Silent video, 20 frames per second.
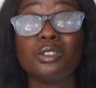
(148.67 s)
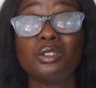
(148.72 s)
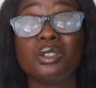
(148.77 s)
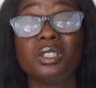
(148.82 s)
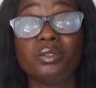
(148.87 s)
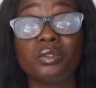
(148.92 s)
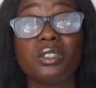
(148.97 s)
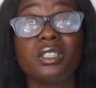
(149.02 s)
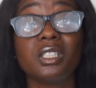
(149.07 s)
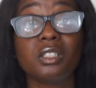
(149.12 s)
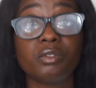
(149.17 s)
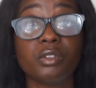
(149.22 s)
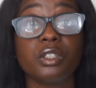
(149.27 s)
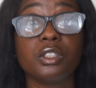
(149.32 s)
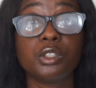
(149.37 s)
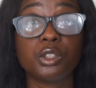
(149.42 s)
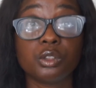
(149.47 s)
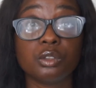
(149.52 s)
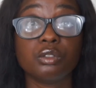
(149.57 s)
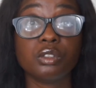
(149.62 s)
even give your
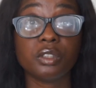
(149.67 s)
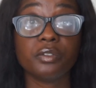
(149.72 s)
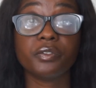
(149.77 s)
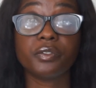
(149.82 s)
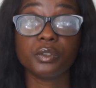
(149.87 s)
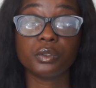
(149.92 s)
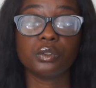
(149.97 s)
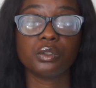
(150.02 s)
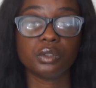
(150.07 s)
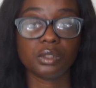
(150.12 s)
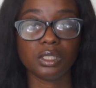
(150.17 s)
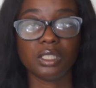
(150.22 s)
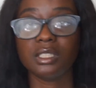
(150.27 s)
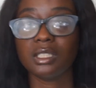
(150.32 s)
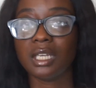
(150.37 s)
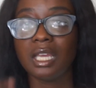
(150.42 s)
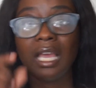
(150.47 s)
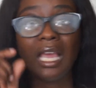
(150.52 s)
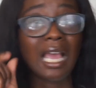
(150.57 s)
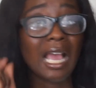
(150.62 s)
children food to eat.
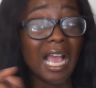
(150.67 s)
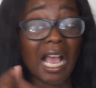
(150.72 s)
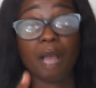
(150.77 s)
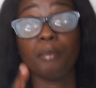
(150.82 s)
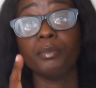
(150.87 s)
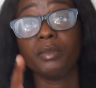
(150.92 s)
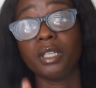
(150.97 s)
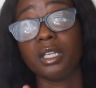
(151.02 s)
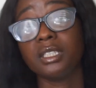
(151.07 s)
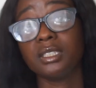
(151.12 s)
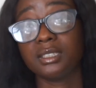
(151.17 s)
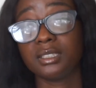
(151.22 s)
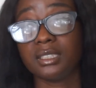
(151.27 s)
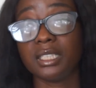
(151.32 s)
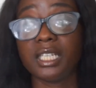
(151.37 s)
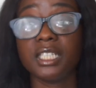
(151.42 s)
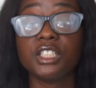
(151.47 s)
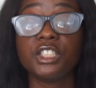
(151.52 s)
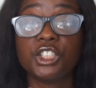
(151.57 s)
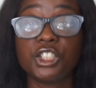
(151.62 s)
I'm not
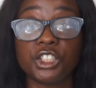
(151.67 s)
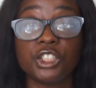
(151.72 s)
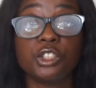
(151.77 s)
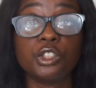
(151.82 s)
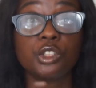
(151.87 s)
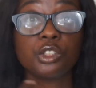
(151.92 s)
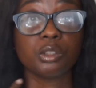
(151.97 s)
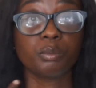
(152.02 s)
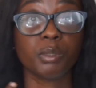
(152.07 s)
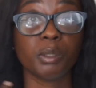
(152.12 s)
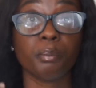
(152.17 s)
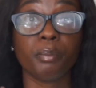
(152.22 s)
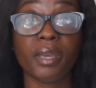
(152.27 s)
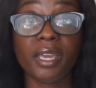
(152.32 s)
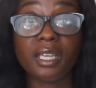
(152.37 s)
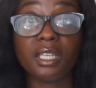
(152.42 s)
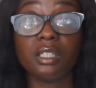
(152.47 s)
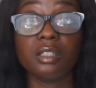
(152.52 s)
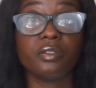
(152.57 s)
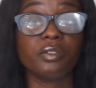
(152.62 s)
saying she should be
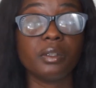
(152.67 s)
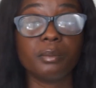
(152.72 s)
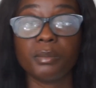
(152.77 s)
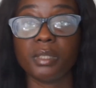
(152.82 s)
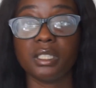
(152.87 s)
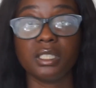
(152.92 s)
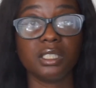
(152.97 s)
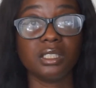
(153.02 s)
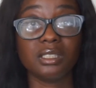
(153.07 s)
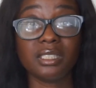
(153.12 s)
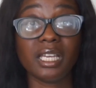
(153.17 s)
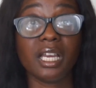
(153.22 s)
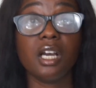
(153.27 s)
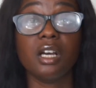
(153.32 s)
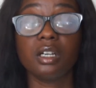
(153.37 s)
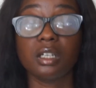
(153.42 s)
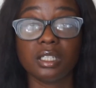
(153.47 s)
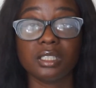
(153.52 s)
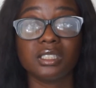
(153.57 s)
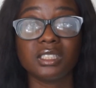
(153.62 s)
begging for money there,
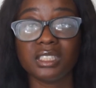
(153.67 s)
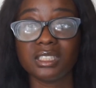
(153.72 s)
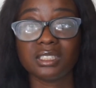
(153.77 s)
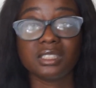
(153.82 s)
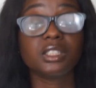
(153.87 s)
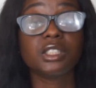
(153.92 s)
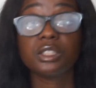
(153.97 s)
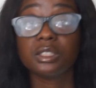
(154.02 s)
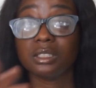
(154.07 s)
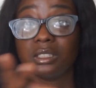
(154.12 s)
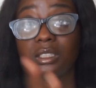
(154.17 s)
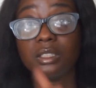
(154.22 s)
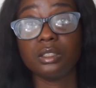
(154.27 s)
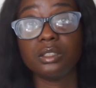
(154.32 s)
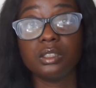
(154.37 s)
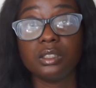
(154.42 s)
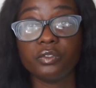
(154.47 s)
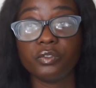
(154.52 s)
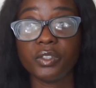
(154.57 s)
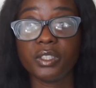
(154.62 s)
because
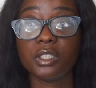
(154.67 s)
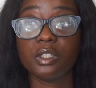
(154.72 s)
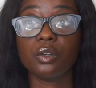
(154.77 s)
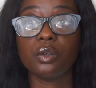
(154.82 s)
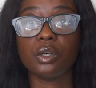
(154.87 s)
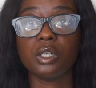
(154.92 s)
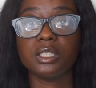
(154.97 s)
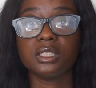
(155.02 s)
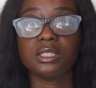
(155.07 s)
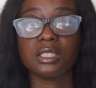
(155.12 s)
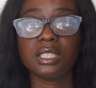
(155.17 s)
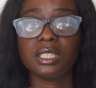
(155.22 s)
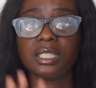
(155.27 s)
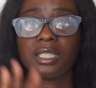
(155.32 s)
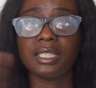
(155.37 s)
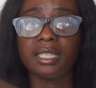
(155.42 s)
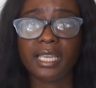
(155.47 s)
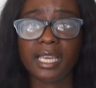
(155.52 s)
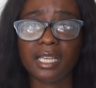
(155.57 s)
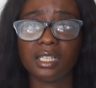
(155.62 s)
the video was in
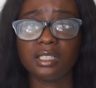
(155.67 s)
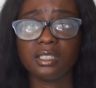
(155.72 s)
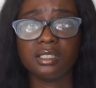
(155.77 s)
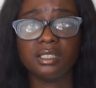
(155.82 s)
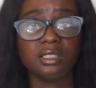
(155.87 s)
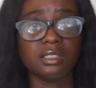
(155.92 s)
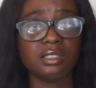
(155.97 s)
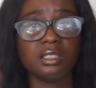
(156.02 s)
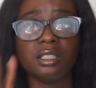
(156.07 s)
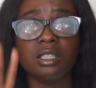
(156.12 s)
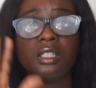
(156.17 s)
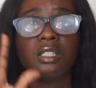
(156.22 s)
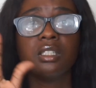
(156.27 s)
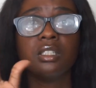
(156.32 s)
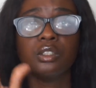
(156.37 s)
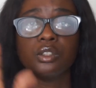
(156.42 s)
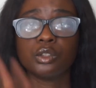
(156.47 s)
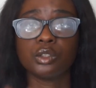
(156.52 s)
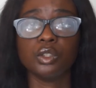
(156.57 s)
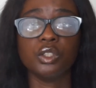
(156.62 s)
Canada,
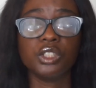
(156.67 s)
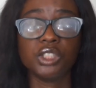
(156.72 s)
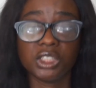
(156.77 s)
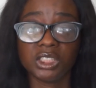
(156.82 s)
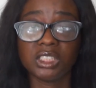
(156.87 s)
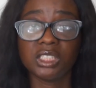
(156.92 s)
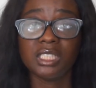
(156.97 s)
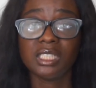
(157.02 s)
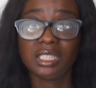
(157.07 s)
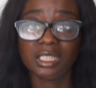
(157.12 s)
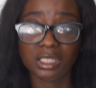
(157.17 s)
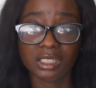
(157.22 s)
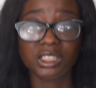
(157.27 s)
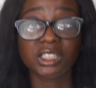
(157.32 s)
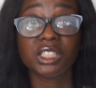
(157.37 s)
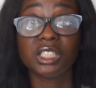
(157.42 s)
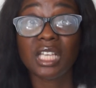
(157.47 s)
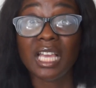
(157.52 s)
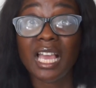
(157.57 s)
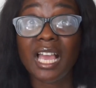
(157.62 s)
so
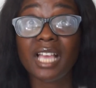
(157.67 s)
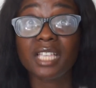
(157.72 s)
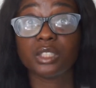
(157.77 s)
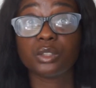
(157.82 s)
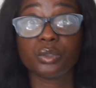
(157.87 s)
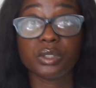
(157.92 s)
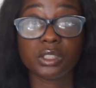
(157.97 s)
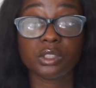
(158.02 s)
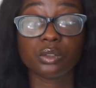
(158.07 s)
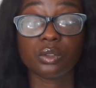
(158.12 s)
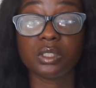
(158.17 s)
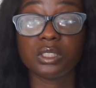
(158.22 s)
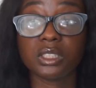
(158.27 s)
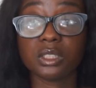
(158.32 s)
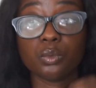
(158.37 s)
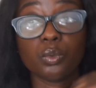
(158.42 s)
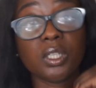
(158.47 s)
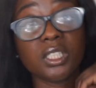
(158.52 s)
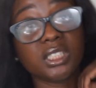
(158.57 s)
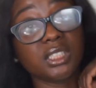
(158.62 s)
she has
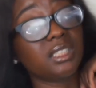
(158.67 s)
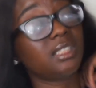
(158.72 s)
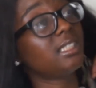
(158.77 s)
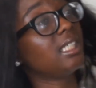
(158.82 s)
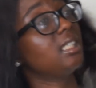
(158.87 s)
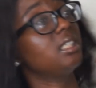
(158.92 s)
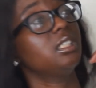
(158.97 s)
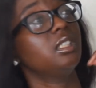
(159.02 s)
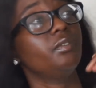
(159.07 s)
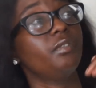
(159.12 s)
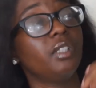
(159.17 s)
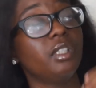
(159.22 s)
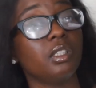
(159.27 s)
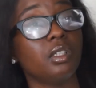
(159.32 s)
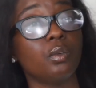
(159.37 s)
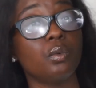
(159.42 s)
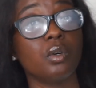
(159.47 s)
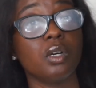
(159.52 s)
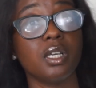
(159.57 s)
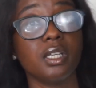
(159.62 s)
resources. What she said in the
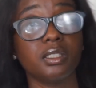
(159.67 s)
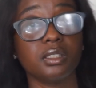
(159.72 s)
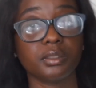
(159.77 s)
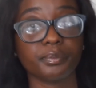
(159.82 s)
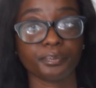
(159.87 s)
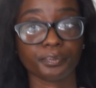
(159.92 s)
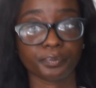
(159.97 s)
video was